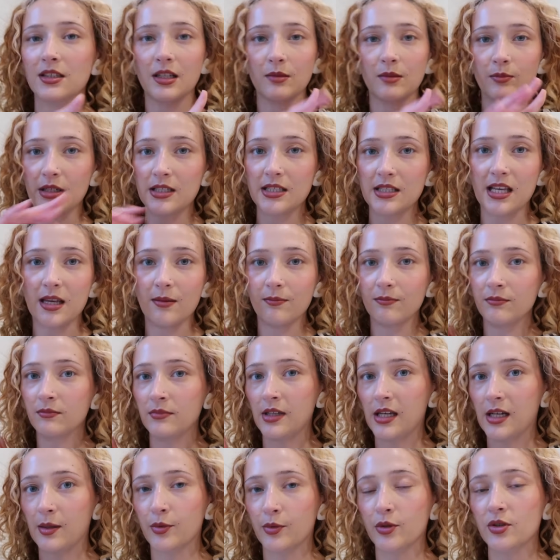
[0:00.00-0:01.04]
Did my same
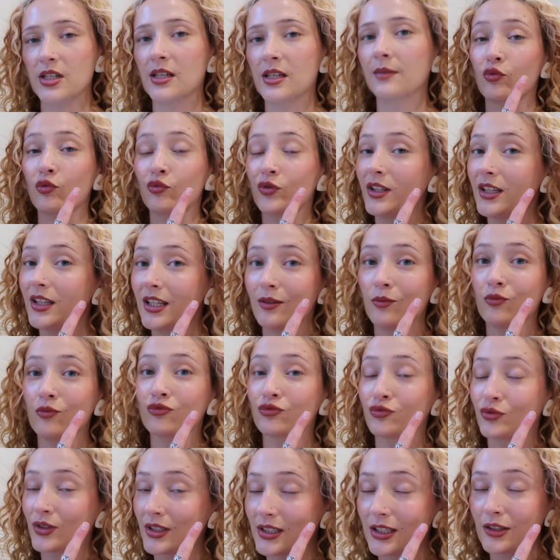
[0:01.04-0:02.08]
makeup routine. Really,
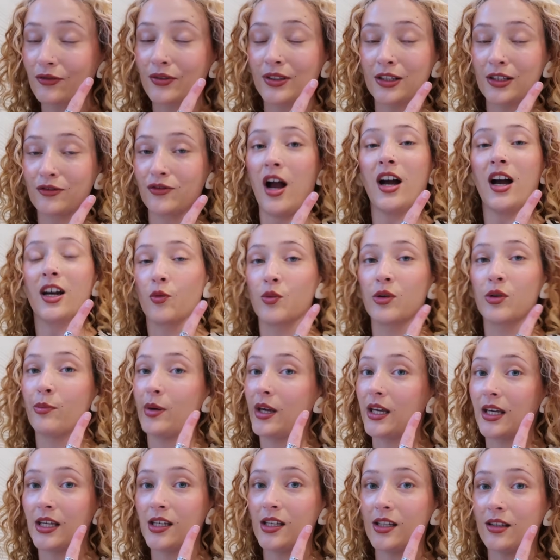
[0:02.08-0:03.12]
really, really rocking with
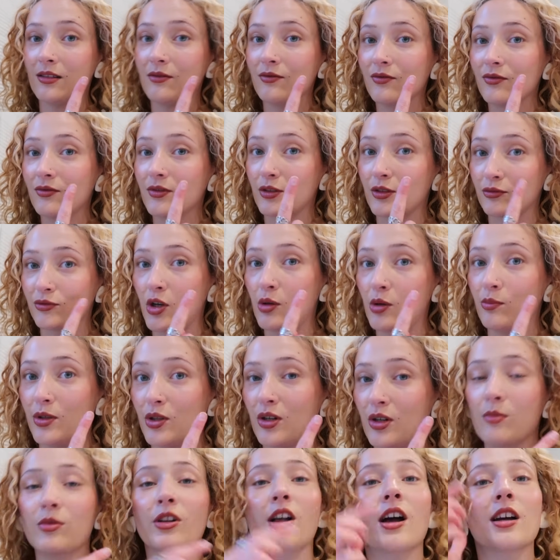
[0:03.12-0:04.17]
Piggy, the Rhode
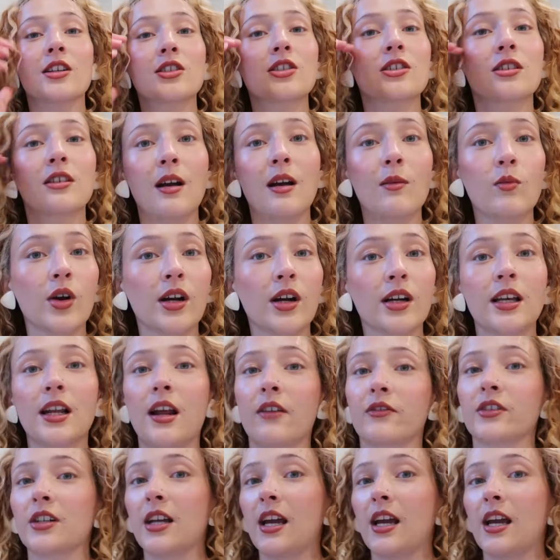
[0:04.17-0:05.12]
Beauty Blush. I'm wearing it every